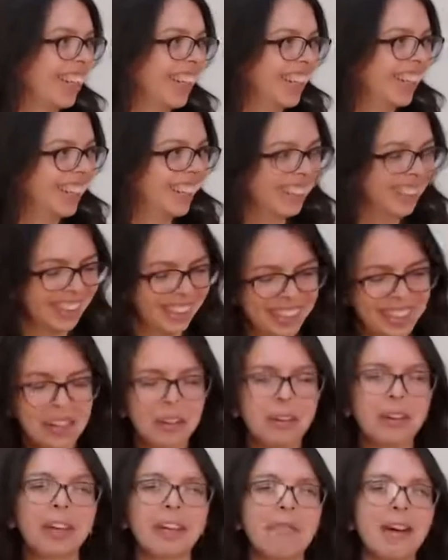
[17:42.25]

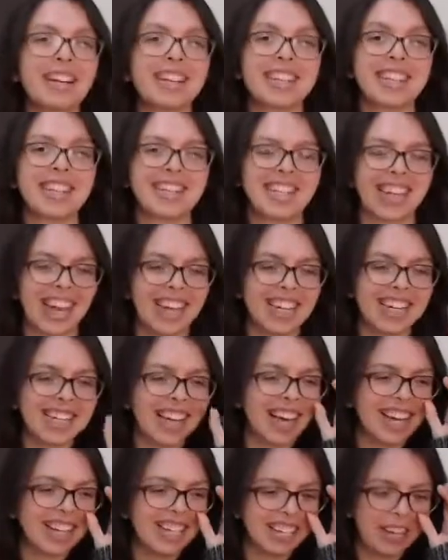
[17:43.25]
You can imagine this case.
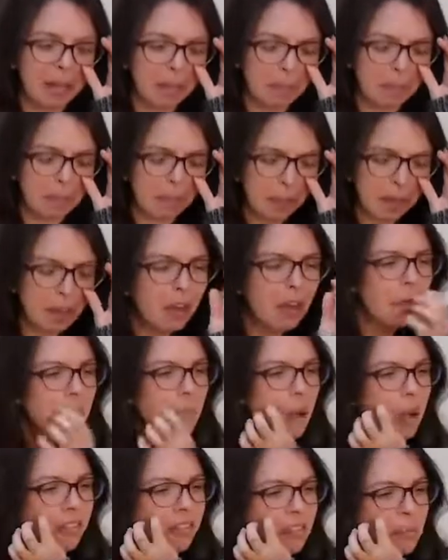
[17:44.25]
And
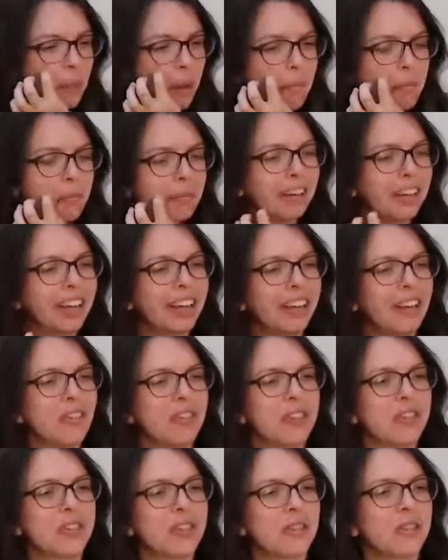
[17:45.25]
my remembering of the
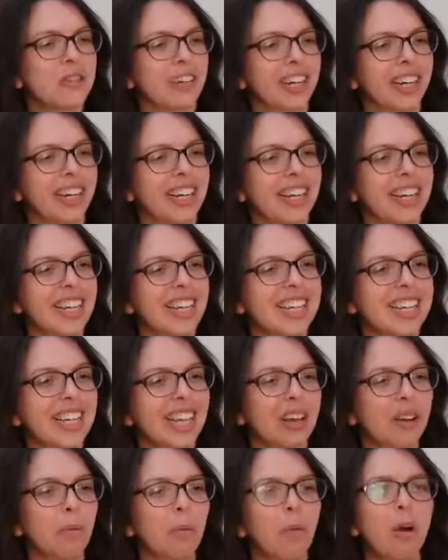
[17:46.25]
story is
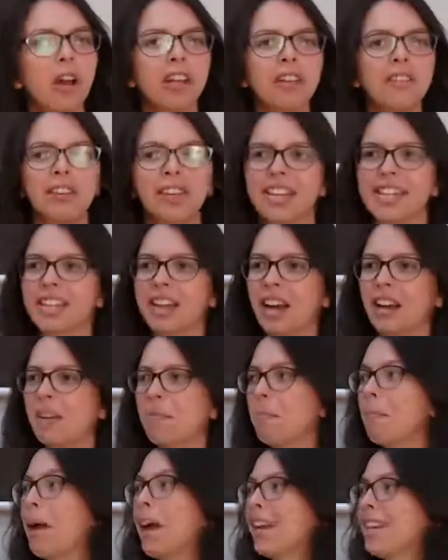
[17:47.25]
that one of his kind of
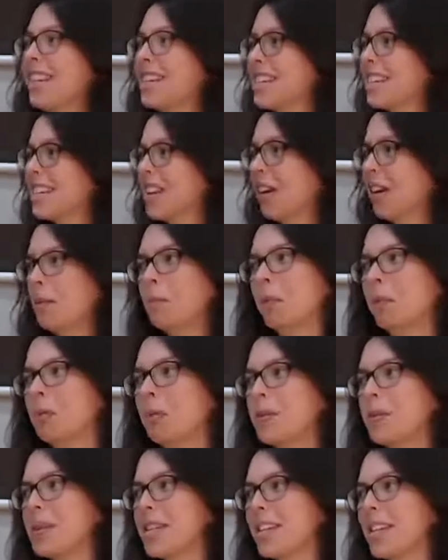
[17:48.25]
main
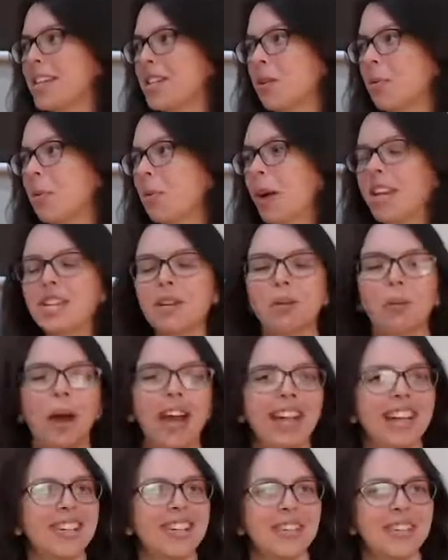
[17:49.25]
disciples is
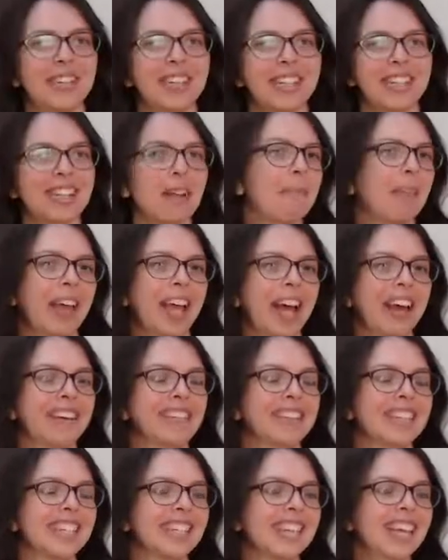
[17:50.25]
away doing something
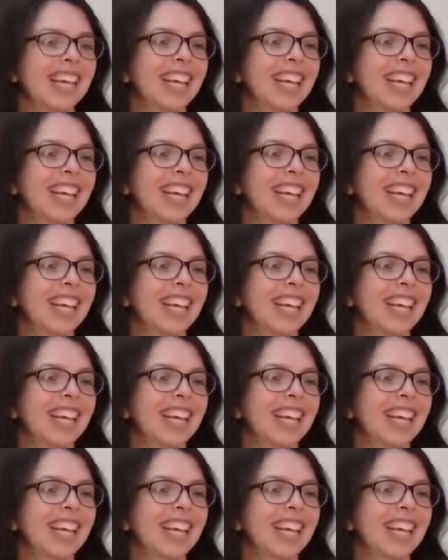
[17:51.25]
else.